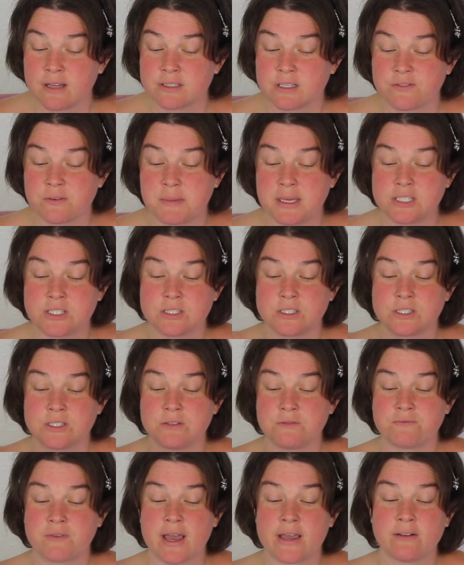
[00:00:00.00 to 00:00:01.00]
defamation
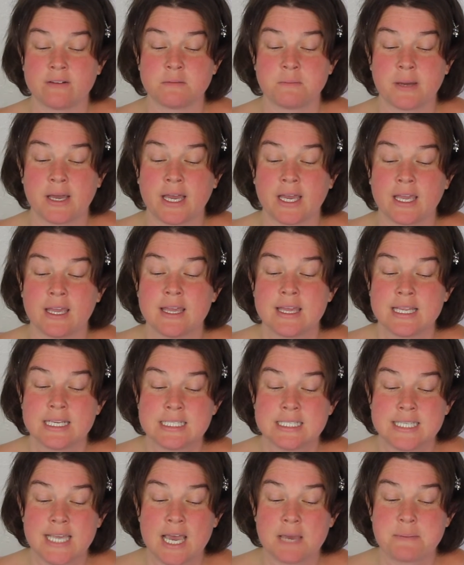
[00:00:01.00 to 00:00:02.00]
suit filed by
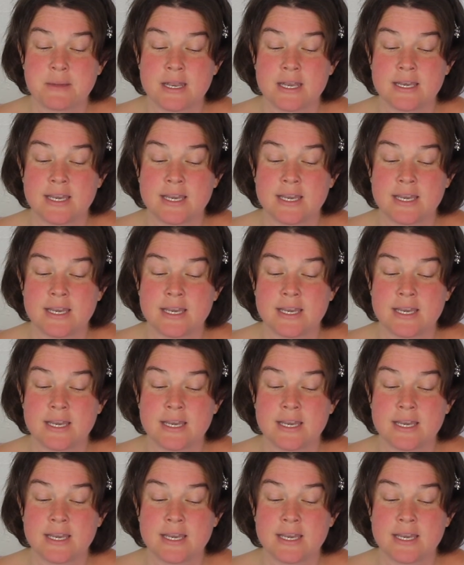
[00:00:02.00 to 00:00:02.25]
Depp,